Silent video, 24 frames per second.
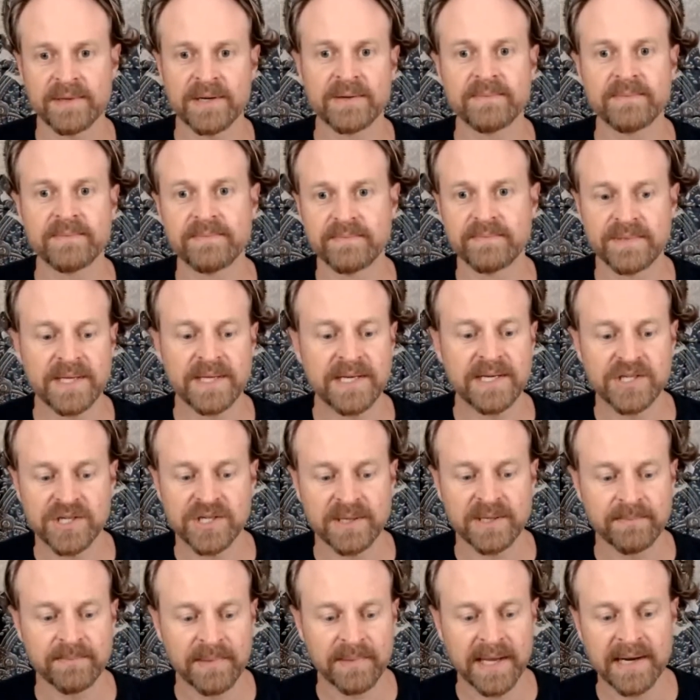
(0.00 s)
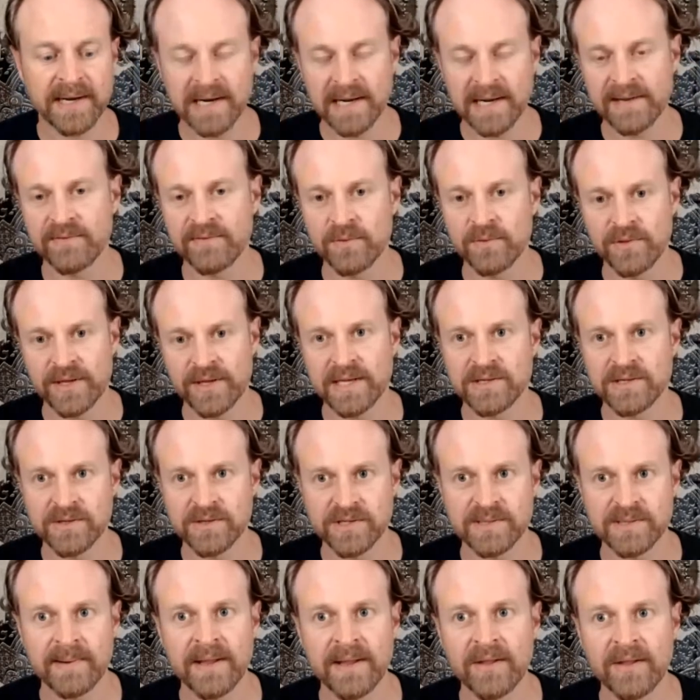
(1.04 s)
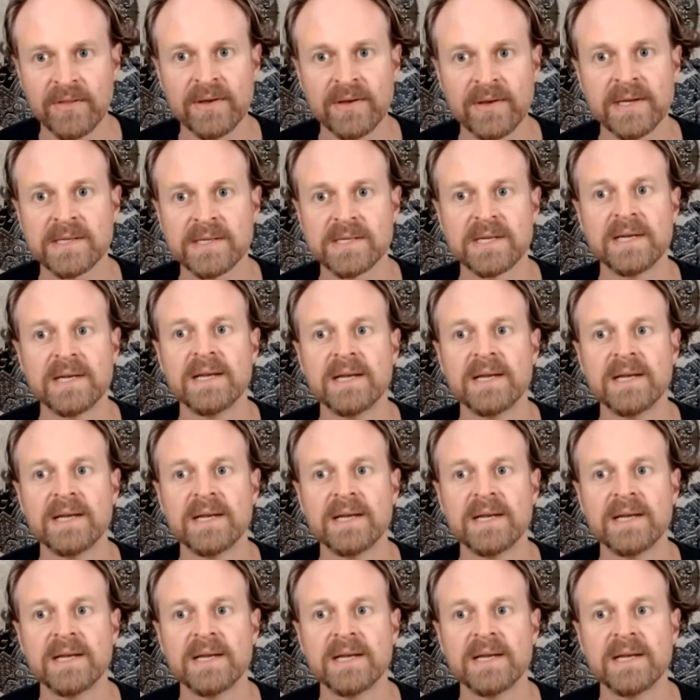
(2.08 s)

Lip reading: teaching beginner level things on some other things.